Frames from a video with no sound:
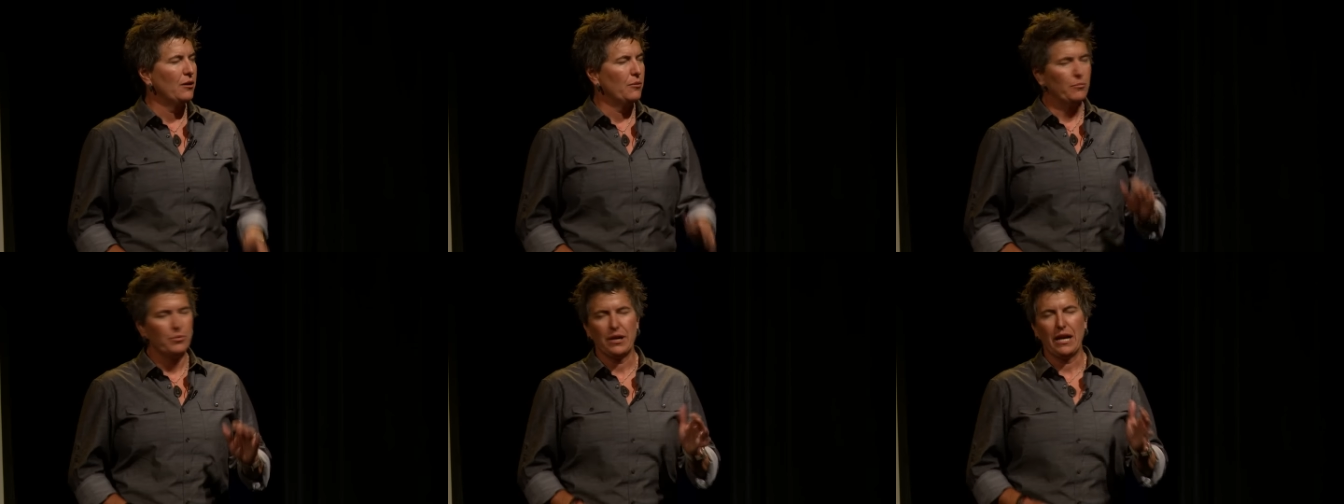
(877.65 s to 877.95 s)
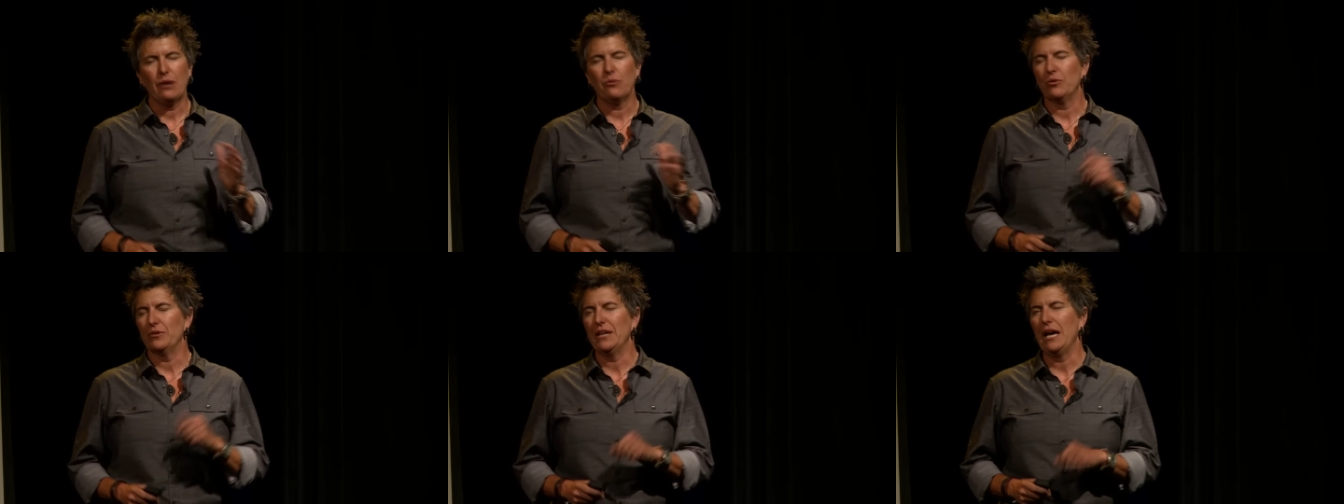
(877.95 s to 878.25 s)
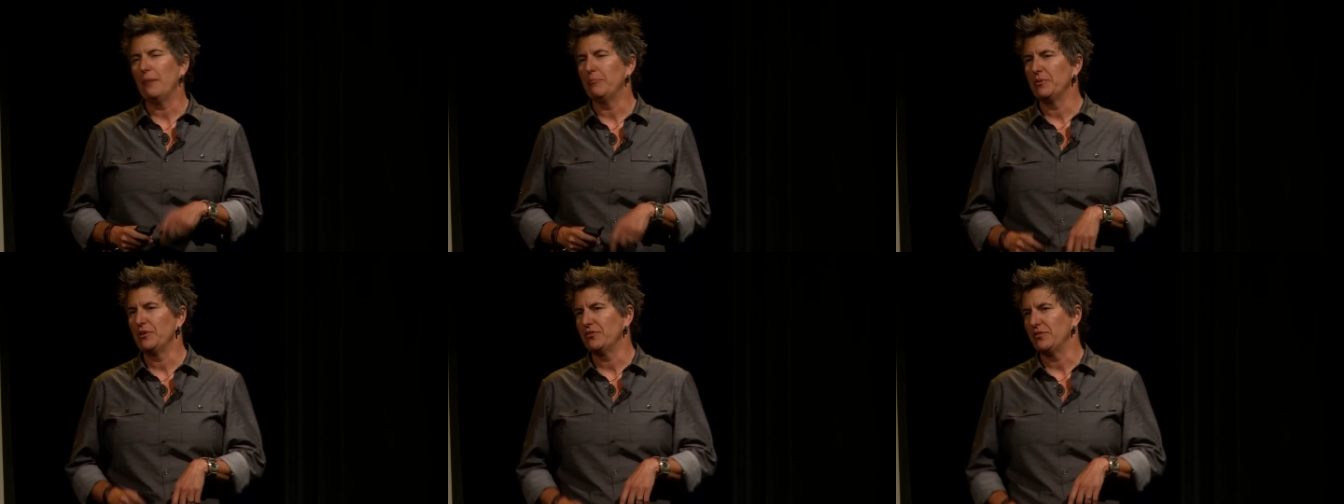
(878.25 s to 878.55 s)
but I will
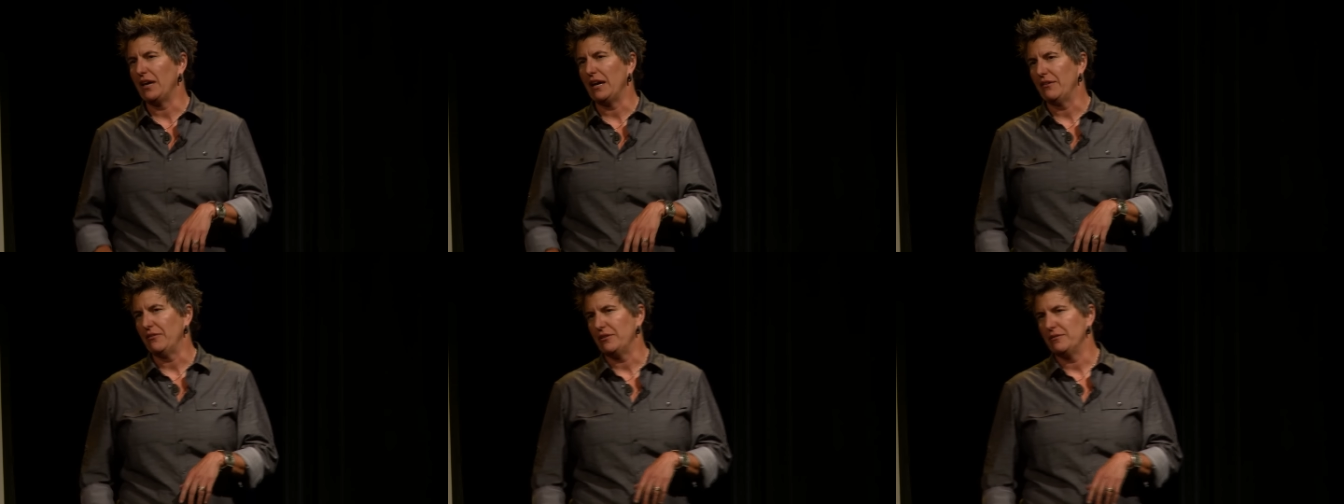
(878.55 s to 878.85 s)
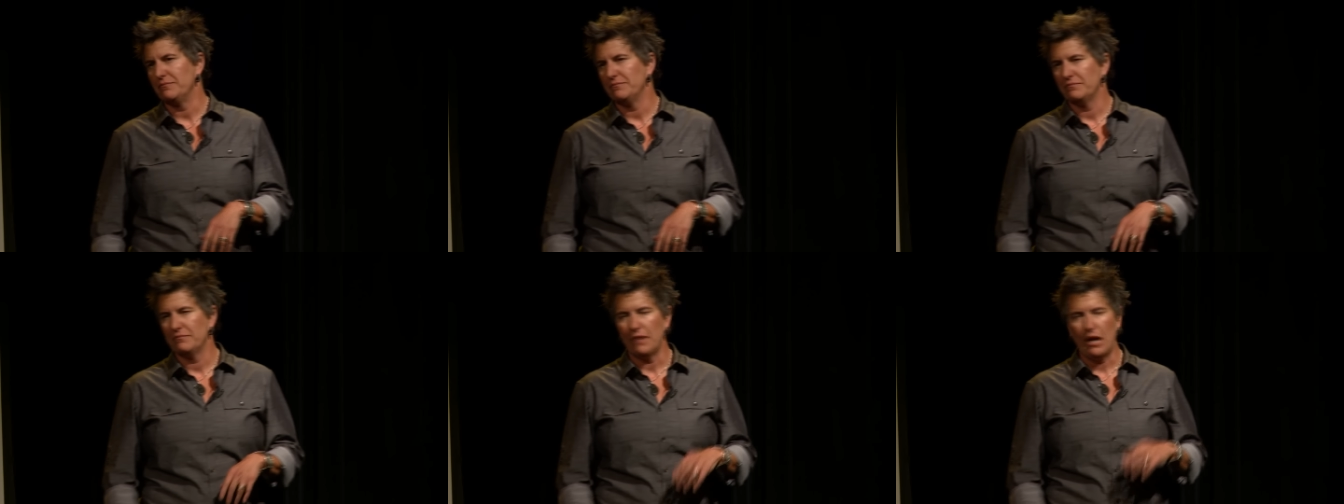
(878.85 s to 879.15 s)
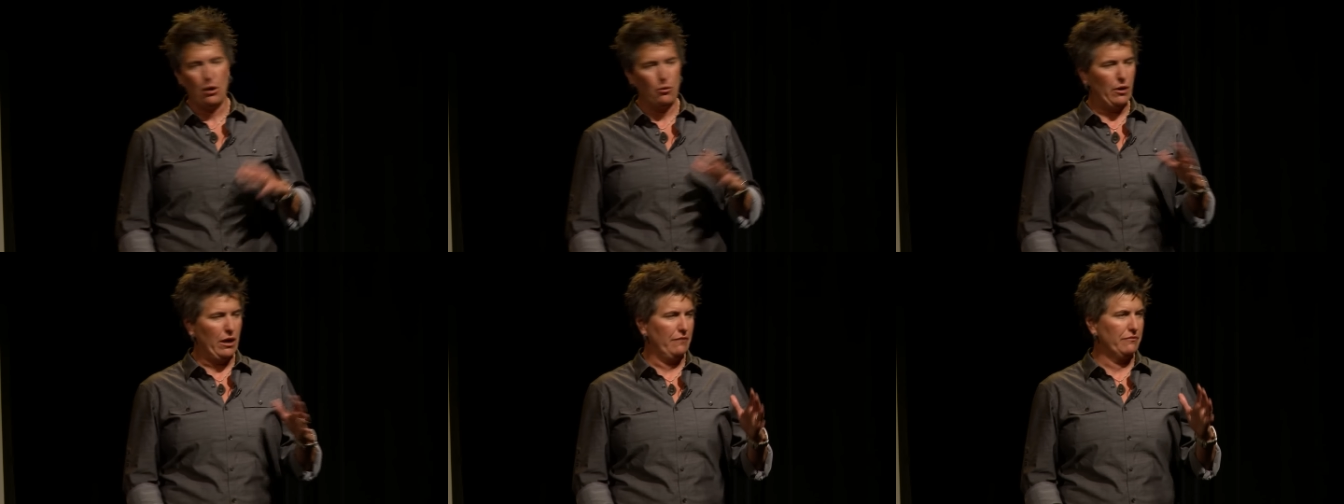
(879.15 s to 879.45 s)
not be silent.
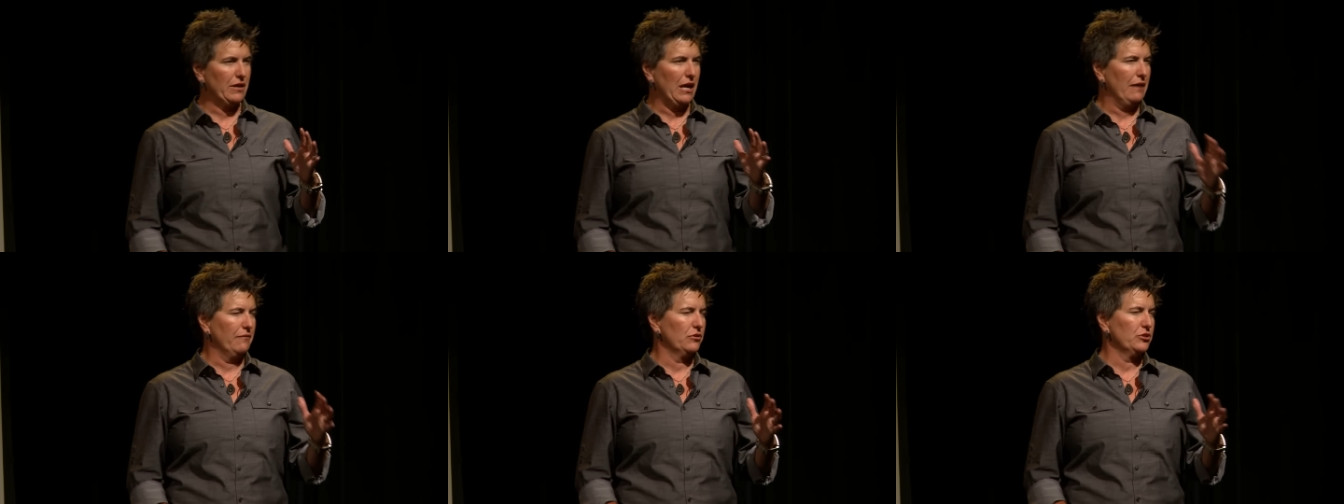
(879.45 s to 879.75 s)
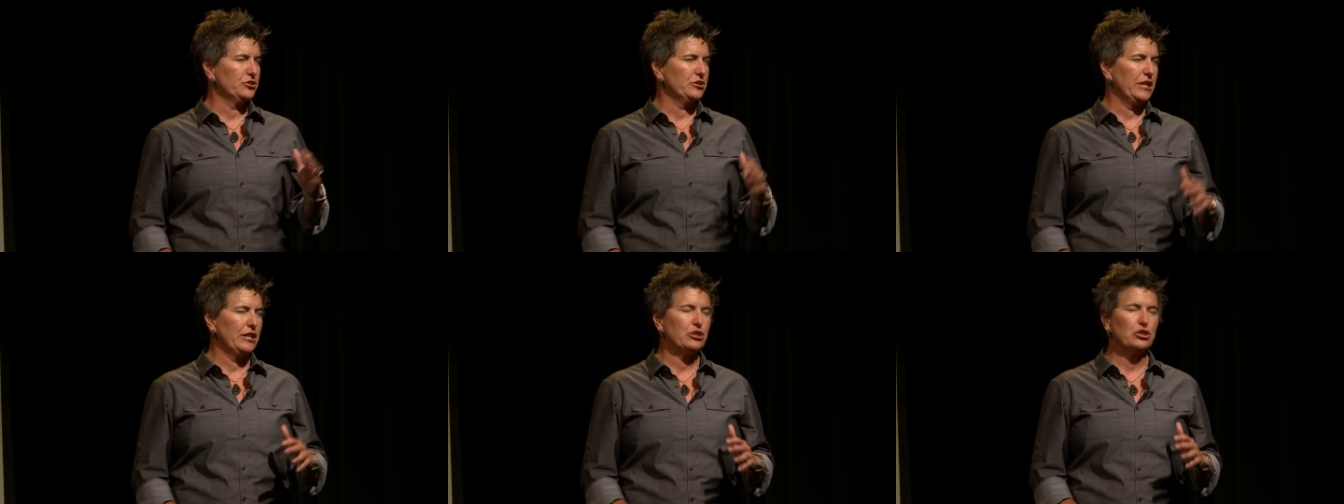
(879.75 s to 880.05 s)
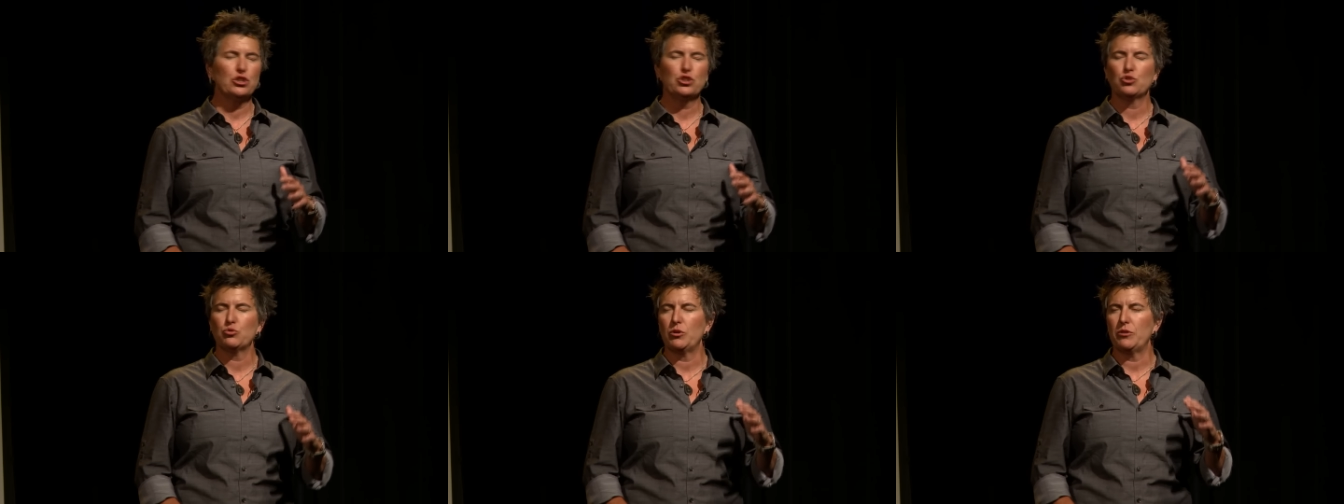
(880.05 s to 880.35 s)
I will have
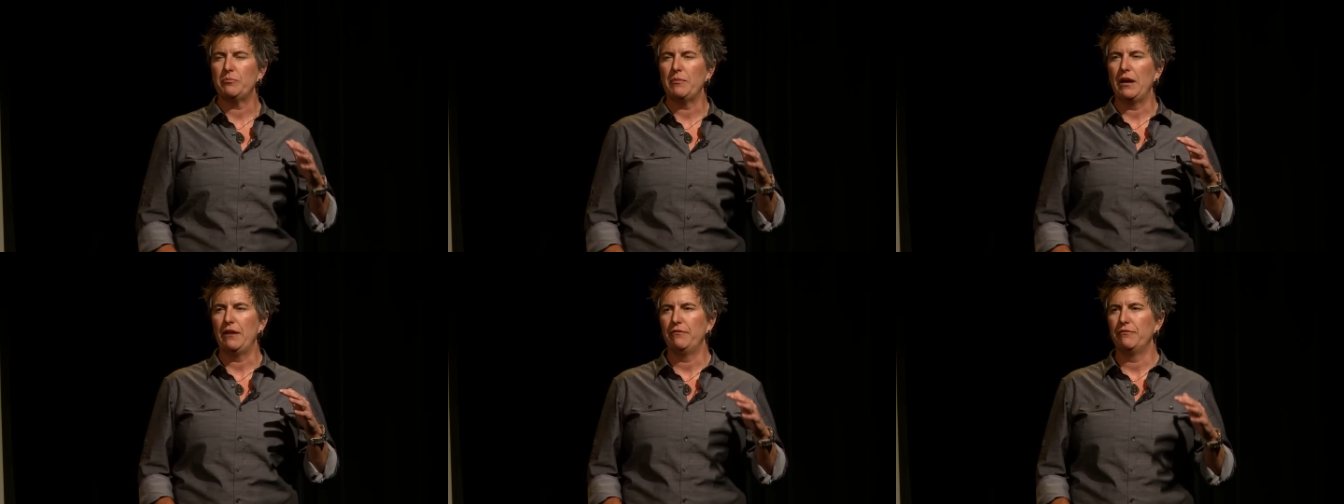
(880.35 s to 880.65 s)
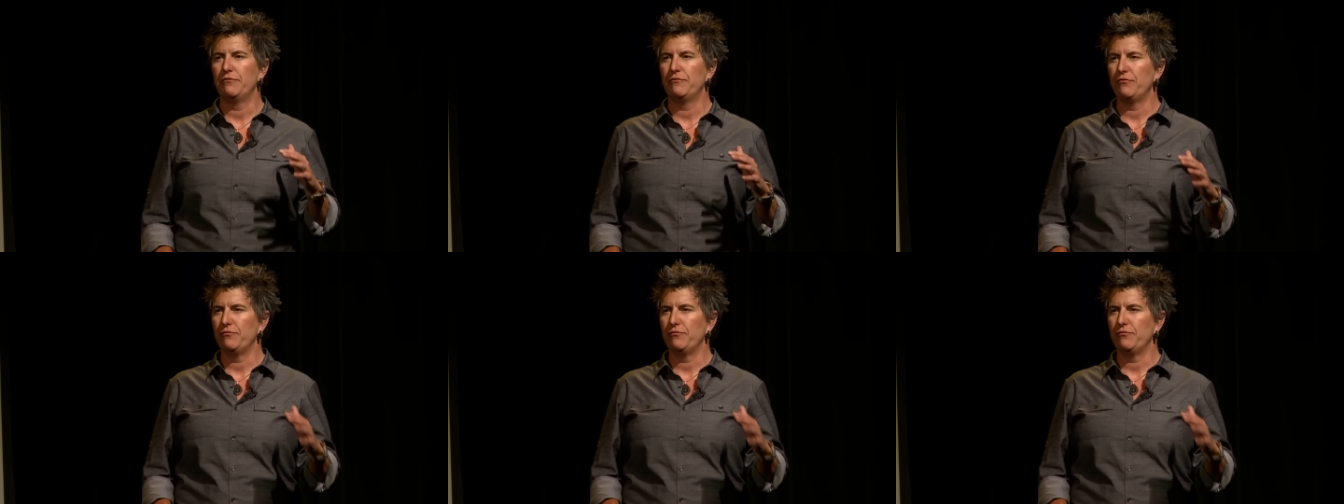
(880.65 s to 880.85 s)
conversations with my